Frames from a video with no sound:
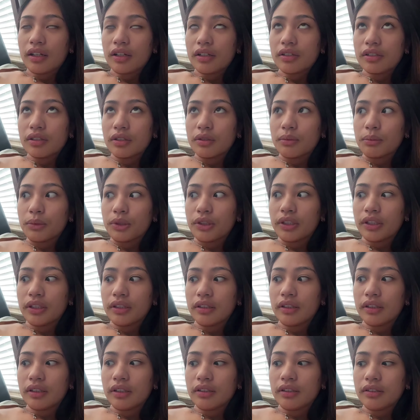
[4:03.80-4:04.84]
do you say good morning
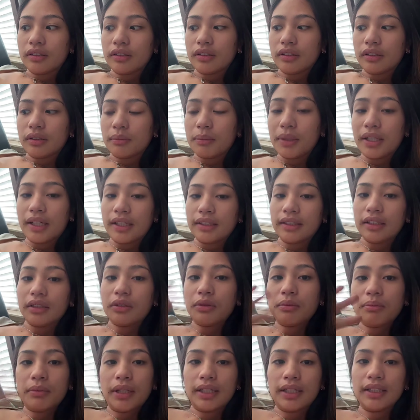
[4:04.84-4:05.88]
again? Magandang
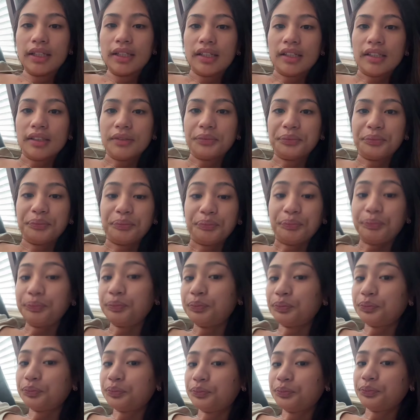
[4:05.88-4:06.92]
umaga.
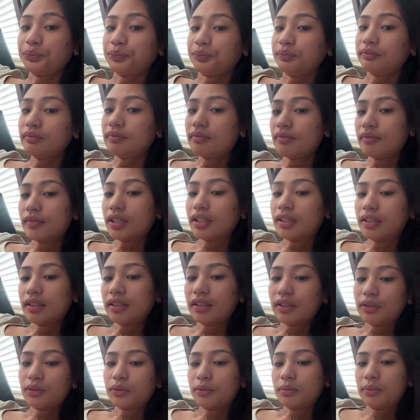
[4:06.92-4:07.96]
Mm-hmm.
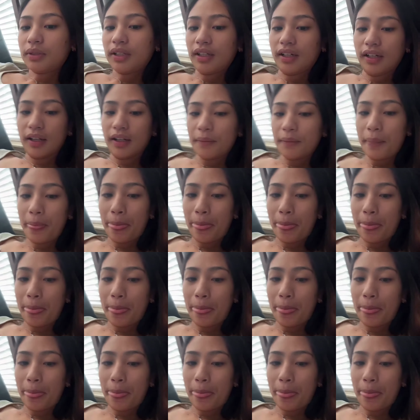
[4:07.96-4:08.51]
Magandang umaga.